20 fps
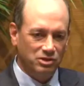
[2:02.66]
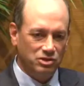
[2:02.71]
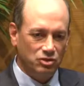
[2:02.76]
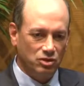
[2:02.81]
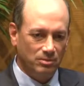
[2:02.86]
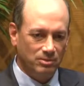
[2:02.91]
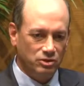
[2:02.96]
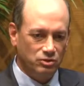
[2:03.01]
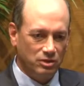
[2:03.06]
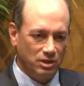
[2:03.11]
risk
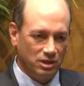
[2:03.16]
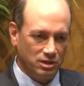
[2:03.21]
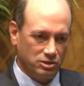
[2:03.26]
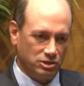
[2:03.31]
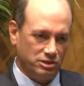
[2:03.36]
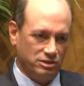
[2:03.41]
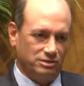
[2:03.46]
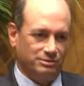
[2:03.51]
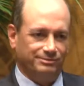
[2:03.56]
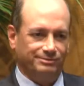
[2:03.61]
arbitrage,
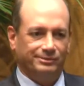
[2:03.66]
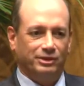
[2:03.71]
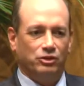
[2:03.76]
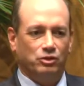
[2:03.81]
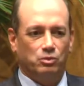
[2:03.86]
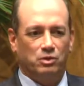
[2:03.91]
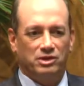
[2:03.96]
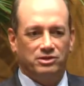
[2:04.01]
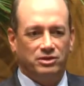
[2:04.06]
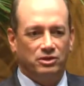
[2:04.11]

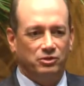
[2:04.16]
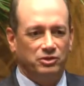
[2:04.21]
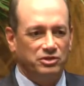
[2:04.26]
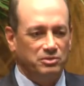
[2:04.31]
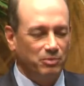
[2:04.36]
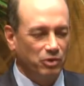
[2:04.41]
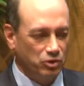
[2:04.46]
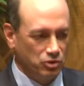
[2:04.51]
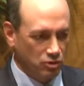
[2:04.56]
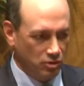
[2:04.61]
otherwise known
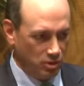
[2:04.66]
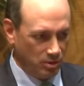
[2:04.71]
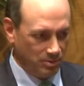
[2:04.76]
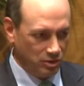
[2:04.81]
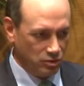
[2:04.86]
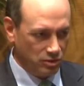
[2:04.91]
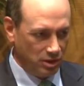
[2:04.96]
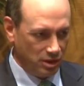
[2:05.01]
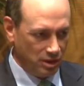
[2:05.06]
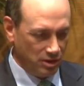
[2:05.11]
as merger
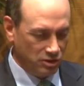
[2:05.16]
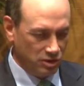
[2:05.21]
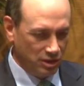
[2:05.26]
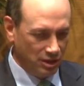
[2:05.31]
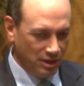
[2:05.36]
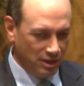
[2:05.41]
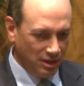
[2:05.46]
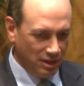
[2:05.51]
arbitrage,